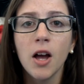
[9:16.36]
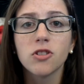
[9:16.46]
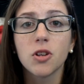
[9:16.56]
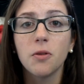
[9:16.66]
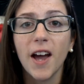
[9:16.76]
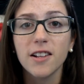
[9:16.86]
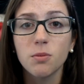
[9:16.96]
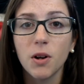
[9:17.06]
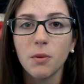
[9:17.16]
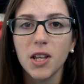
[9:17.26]
So that's
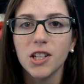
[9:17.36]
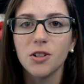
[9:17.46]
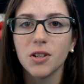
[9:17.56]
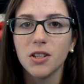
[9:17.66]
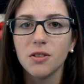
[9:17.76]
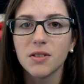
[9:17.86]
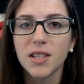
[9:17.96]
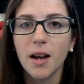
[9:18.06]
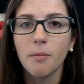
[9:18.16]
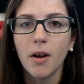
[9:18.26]
one way that you can use
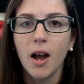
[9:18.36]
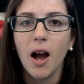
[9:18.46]
them.